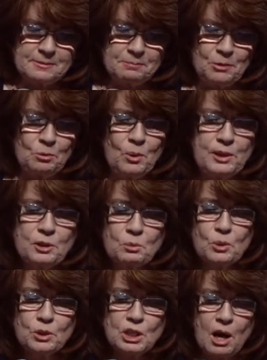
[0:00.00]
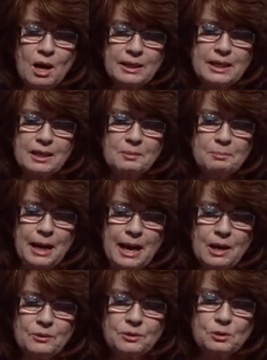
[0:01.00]
But whether we're talking
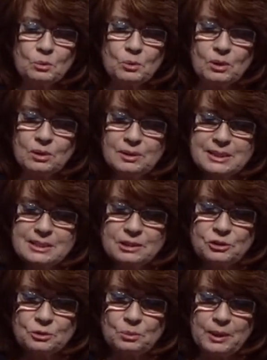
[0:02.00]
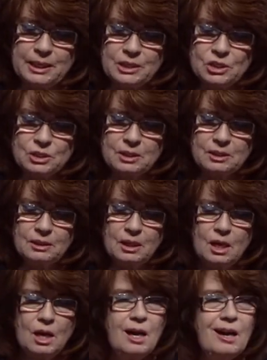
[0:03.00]
about the world situation
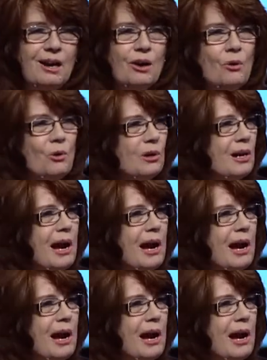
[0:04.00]
or